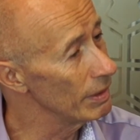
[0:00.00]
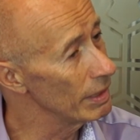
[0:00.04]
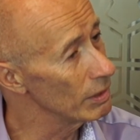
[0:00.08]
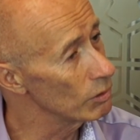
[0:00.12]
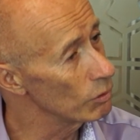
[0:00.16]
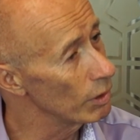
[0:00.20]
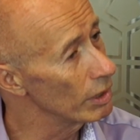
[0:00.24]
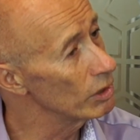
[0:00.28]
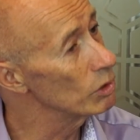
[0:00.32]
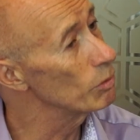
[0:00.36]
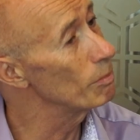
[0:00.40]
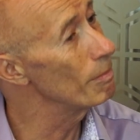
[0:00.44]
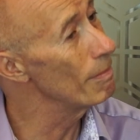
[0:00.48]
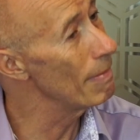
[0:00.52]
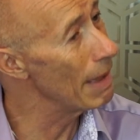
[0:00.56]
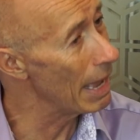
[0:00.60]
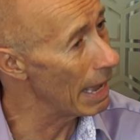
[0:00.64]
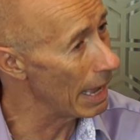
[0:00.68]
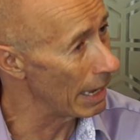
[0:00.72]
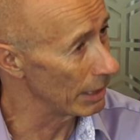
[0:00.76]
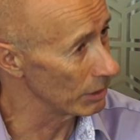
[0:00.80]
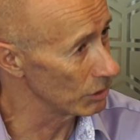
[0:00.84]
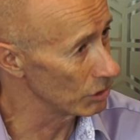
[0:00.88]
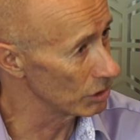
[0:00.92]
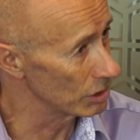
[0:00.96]
they try to
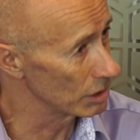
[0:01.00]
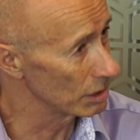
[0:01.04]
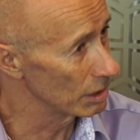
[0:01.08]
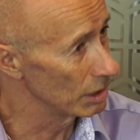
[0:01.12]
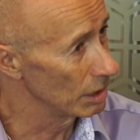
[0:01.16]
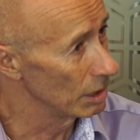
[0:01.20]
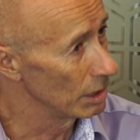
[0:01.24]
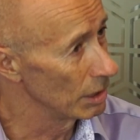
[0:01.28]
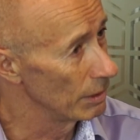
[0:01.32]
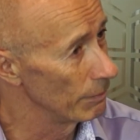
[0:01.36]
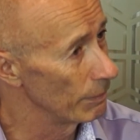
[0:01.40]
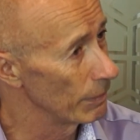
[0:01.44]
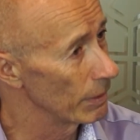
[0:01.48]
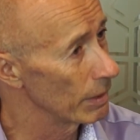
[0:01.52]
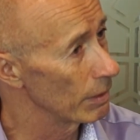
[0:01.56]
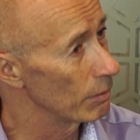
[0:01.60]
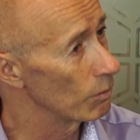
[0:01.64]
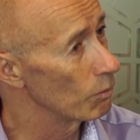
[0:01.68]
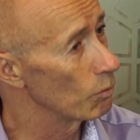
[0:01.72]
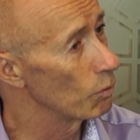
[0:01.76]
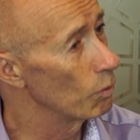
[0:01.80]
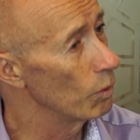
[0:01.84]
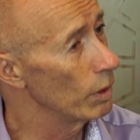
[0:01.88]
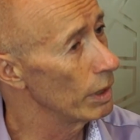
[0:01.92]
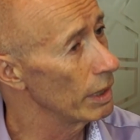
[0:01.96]
match
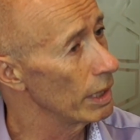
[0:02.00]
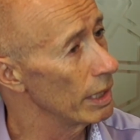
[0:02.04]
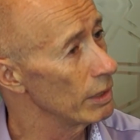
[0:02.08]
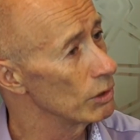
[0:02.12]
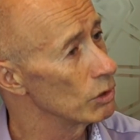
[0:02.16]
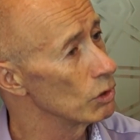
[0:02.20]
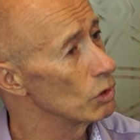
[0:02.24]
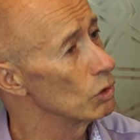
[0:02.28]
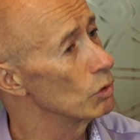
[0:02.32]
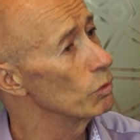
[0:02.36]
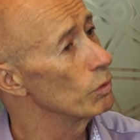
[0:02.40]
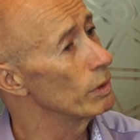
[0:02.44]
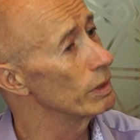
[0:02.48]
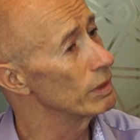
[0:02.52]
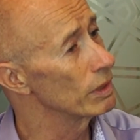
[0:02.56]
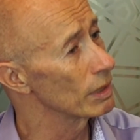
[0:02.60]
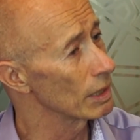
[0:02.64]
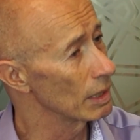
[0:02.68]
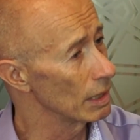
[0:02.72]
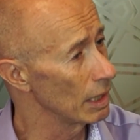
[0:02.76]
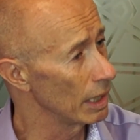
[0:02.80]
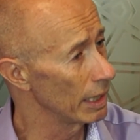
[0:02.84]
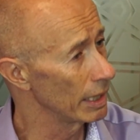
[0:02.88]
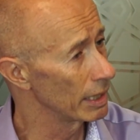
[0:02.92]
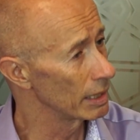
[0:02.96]
what I do with the
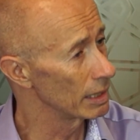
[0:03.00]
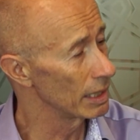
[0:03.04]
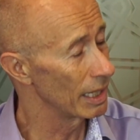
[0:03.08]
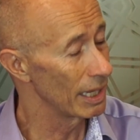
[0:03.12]
client.